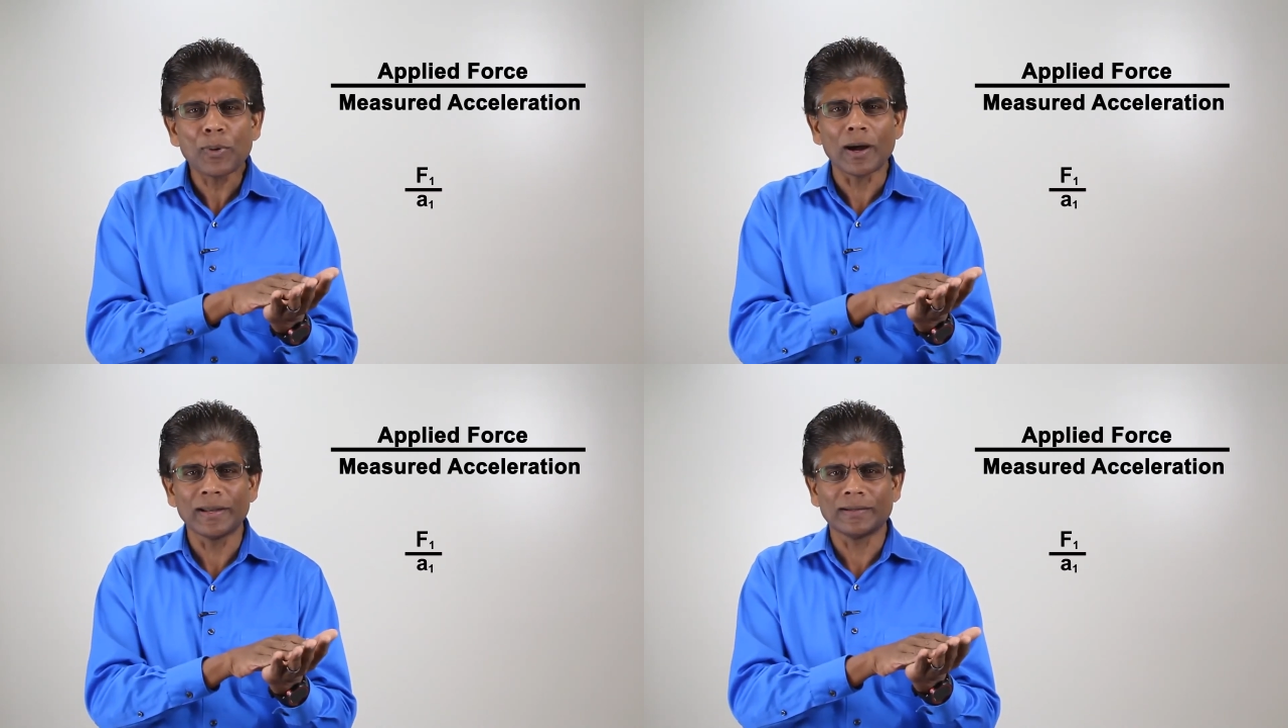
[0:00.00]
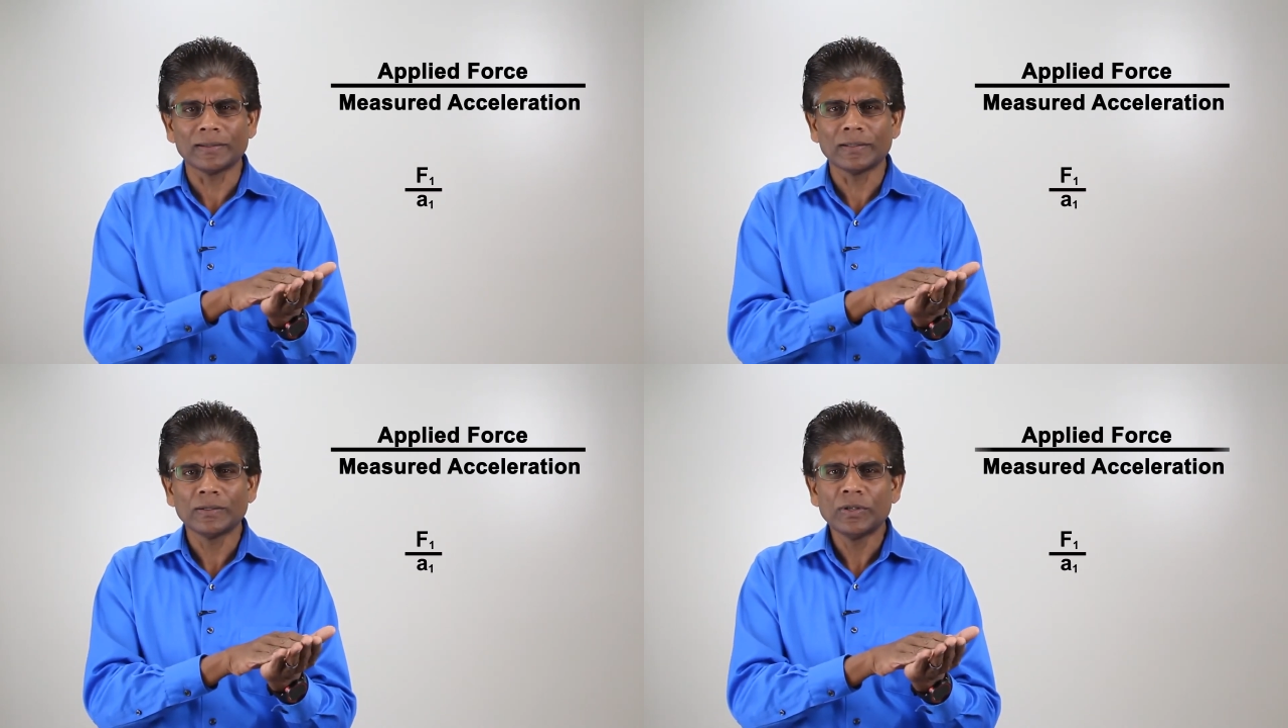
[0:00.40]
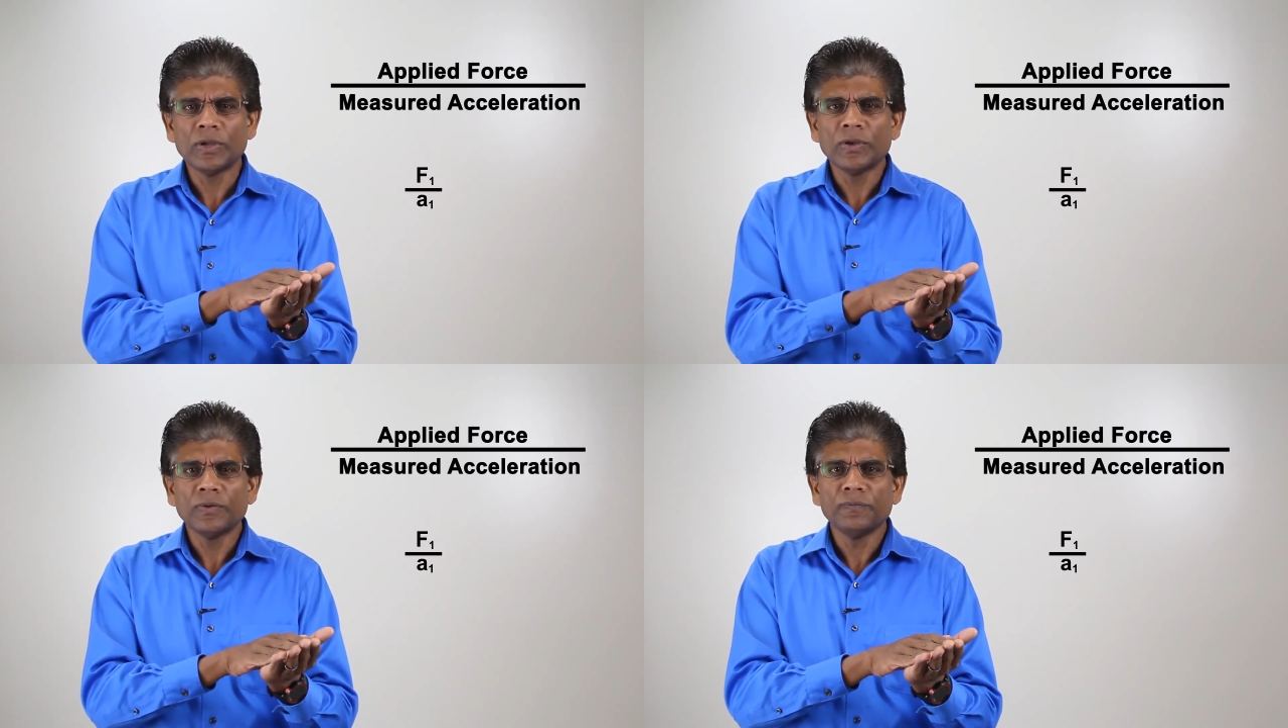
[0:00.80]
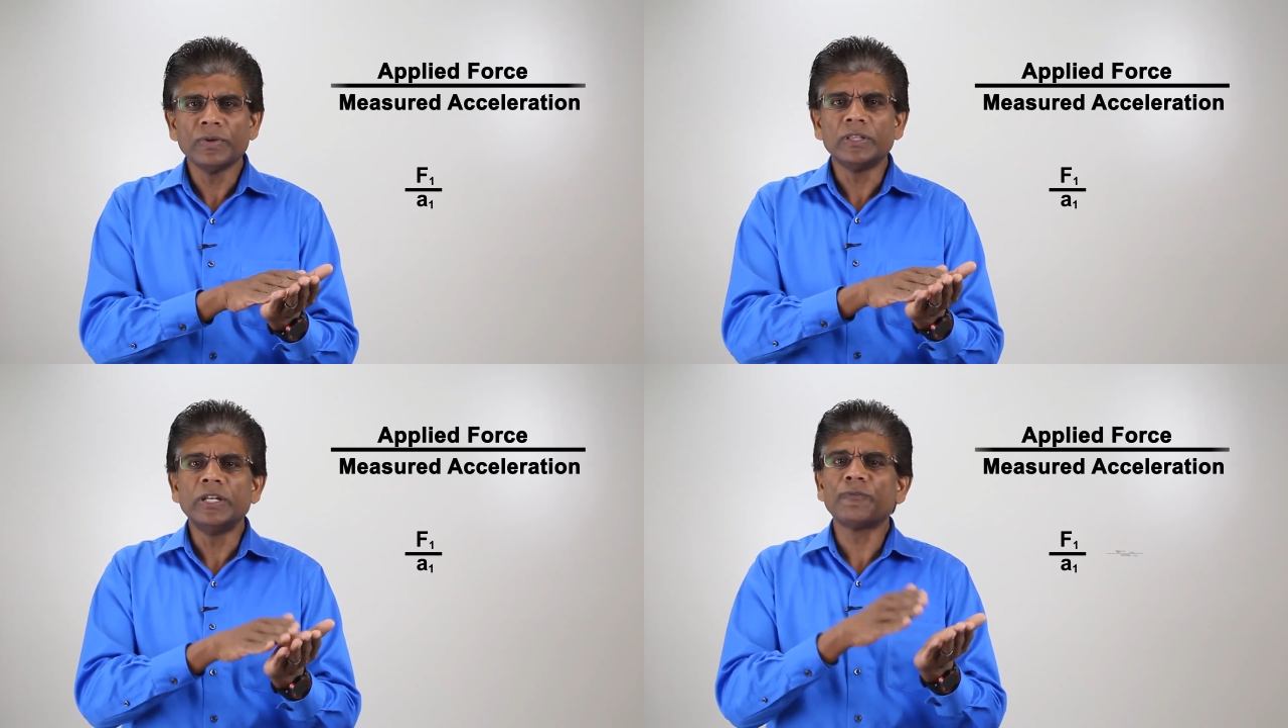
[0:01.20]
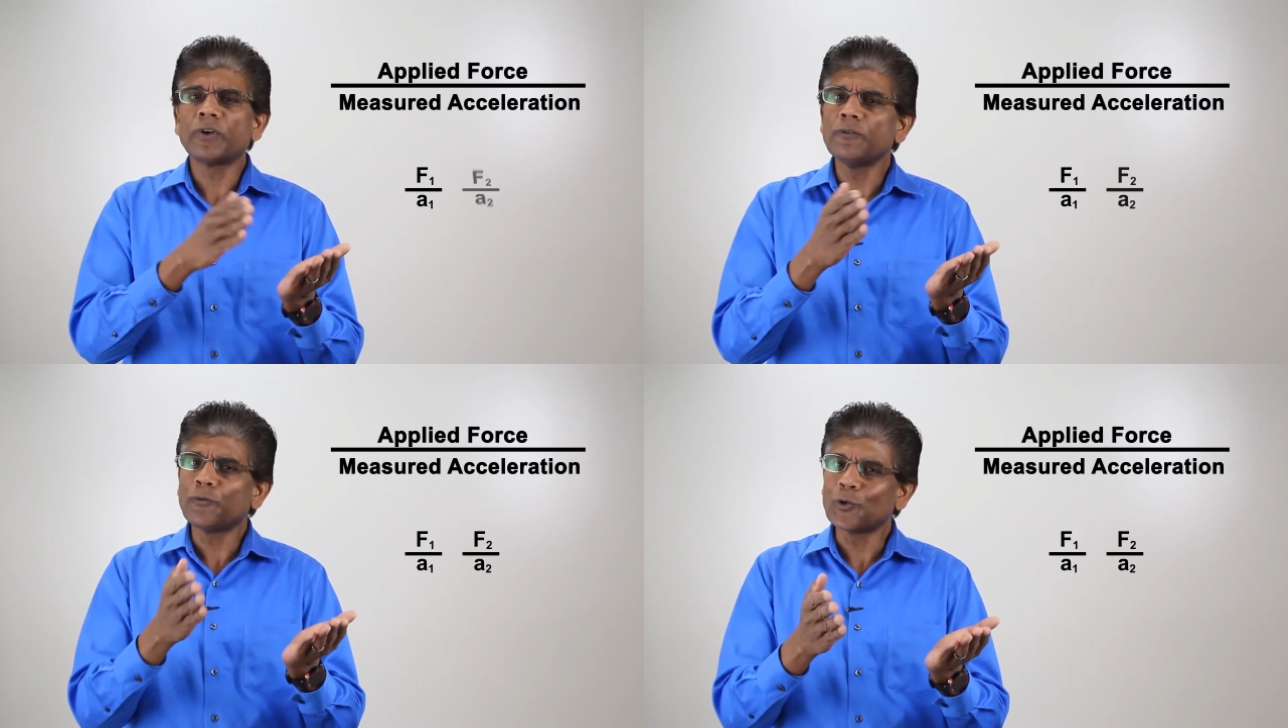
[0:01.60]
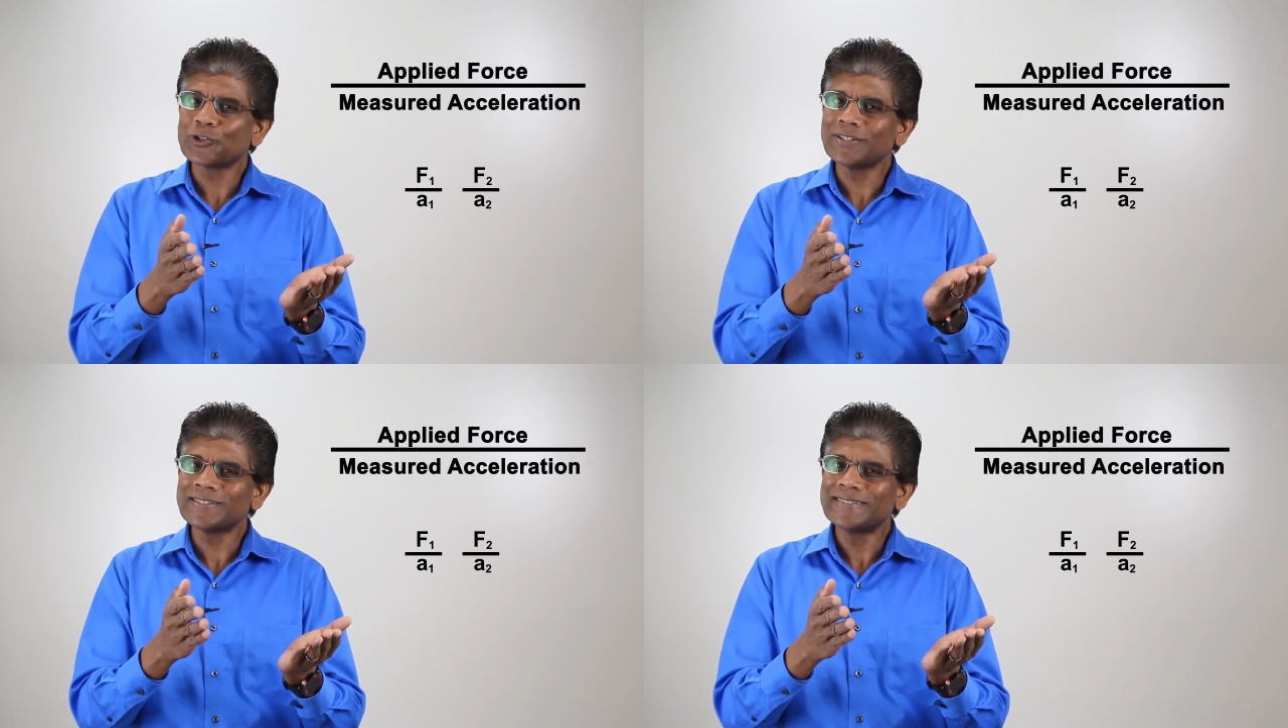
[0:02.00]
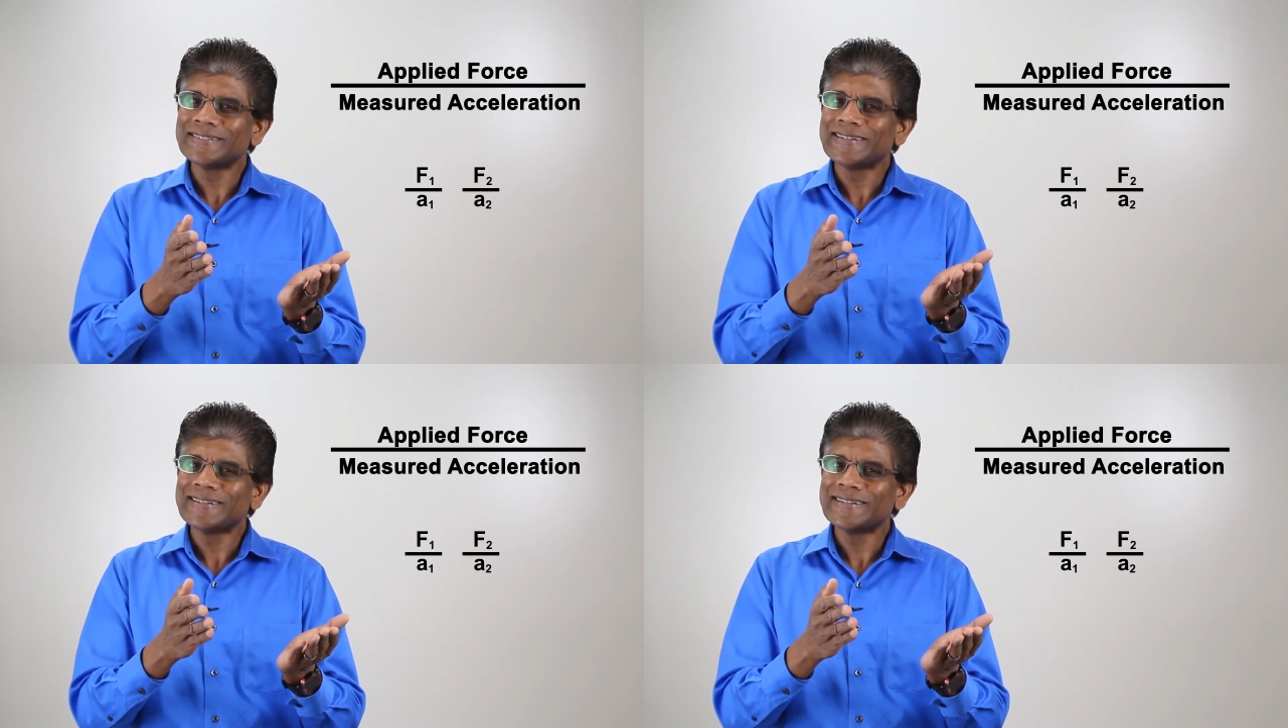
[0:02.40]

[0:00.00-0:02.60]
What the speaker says: particle with different forces